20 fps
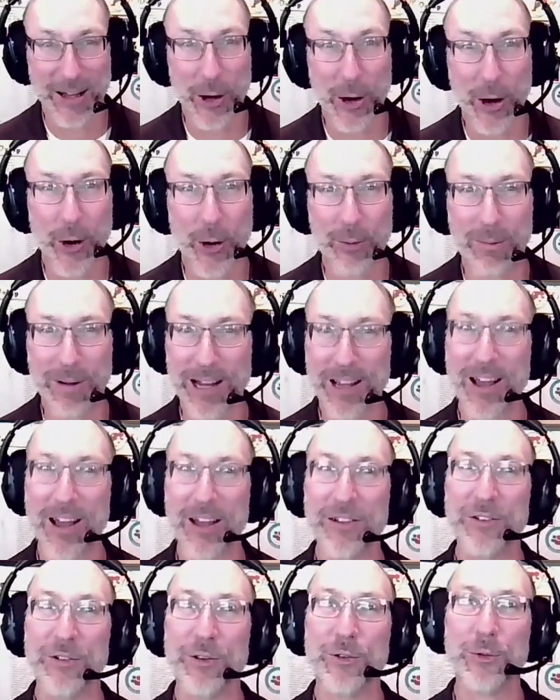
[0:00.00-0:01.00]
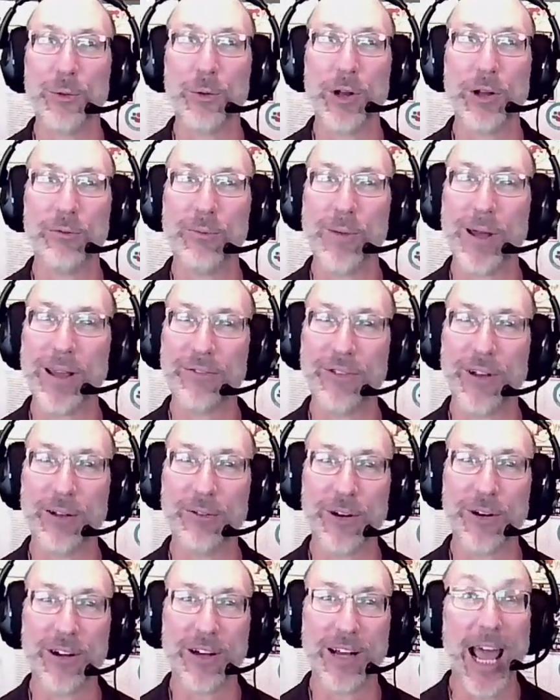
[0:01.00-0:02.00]
Oh my gosh, it's one of my
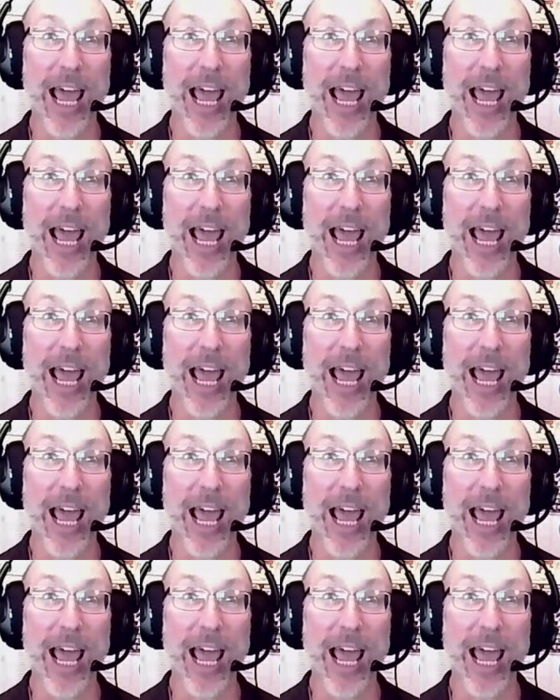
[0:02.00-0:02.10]
favorite.